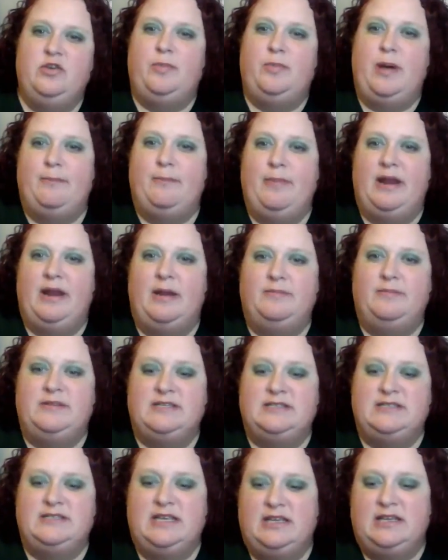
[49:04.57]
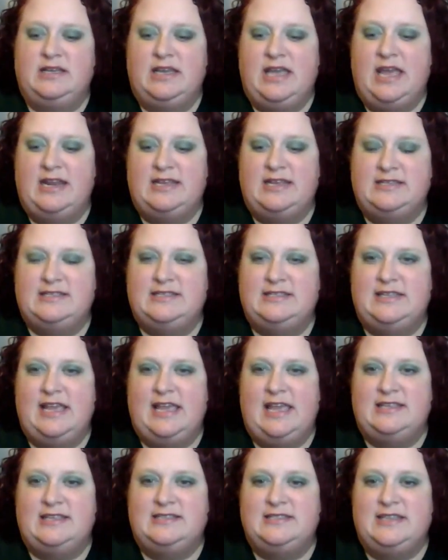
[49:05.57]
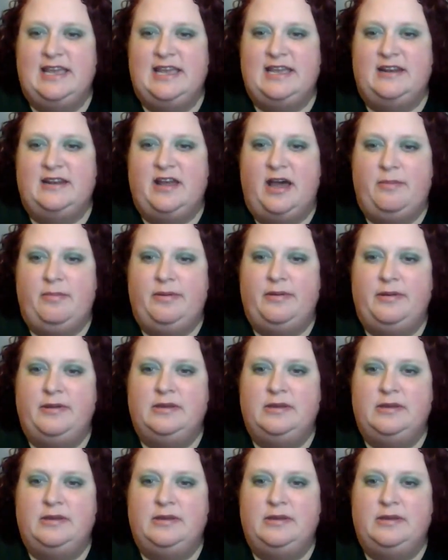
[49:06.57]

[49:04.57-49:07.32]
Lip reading: you pop it up, can it stand up?